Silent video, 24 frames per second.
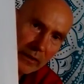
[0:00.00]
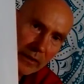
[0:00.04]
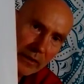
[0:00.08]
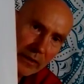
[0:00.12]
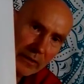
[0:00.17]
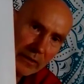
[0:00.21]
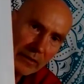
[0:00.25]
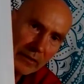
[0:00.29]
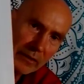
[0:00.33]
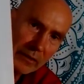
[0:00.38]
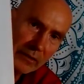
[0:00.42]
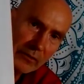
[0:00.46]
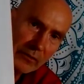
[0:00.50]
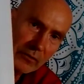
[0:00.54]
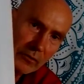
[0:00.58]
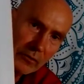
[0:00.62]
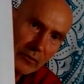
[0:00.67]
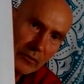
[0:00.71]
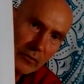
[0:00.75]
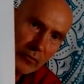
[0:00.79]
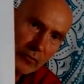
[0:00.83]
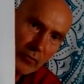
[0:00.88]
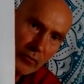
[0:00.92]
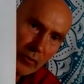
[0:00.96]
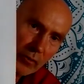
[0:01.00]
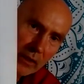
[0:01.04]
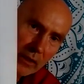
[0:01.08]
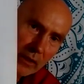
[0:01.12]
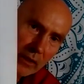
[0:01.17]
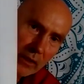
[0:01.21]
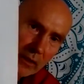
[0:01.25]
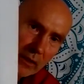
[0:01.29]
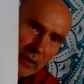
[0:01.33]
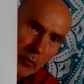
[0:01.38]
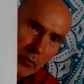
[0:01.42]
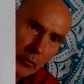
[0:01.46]
kidneys and
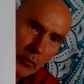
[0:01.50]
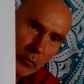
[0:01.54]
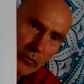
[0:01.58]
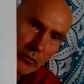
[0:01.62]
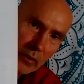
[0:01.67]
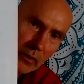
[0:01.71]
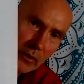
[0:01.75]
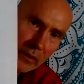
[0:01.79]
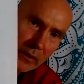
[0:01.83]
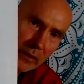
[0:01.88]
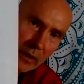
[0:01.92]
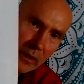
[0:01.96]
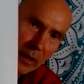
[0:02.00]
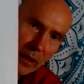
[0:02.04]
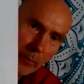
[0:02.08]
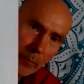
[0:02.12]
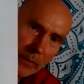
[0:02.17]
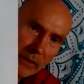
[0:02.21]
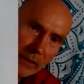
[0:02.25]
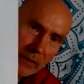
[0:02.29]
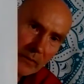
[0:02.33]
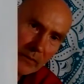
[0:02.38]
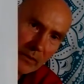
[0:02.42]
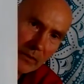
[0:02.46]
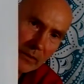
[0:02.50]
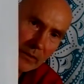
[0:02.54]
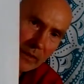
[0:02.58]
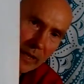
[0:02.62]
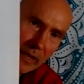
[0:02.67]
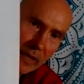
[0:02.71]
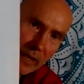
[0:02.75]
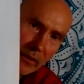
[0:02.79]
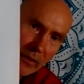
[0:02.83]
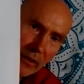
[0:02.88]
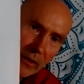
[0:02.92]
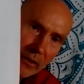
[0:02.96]
adrenals coming
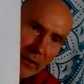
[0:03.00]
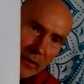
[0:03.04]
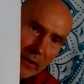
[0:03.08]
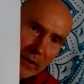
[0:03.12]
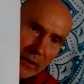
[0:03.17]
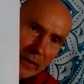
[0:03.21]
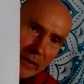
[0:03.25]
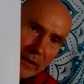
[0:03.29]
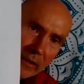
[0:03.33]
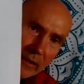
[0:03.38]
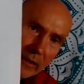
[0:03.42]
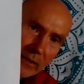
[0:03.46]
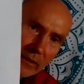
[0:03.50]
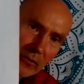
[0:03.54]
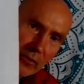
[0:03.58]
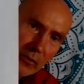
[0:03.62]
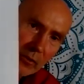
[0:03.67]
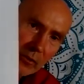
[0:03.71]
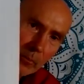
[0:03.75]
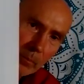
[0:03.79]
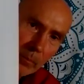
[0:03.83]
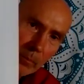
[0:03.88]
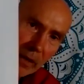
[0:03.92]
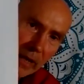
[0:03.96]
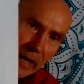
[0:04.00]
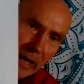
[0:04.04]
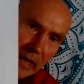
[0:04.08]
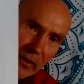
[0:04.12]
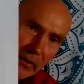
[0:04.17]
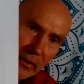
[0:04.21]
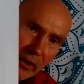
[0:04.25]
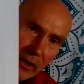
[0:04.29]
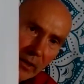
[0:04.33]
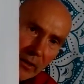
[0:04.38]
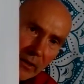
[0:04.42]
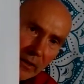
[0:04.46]
together into the
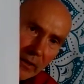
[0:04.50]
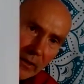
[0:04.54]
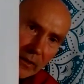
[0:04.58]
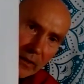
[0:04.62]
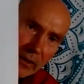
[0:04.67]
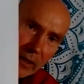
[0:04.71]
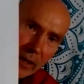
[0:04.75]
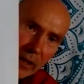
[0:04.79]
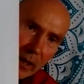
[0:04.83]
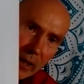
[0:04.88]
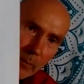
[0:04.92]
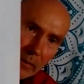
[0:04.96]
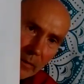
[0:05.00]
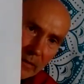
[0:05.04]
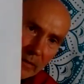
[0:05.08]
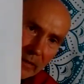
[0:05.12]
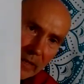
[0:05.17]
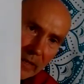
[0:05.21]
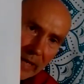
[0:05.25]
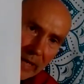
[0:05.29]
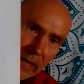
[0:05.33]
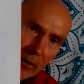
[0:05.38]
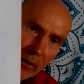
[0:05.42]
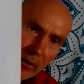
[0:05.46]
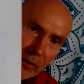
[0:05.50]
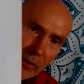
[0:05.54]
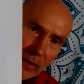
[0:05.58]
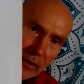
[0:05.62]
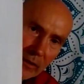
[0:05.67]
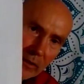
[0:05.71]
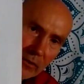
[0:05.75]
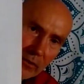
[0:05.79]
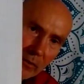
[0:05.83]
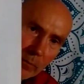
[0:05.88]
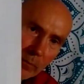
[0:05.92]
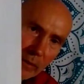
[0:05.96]
bladder, coming down
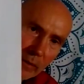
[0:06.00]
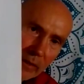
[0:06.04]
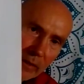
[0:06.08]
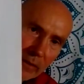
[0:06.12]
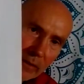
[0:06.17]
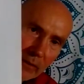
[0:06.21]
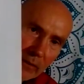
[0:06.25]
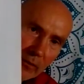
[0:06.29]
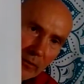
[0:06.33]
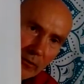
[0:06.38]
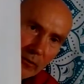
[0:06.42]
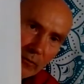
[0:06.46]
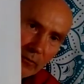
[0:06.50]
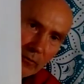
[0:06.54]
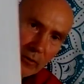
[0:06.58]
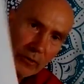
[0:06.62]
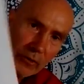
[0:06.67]
into the penis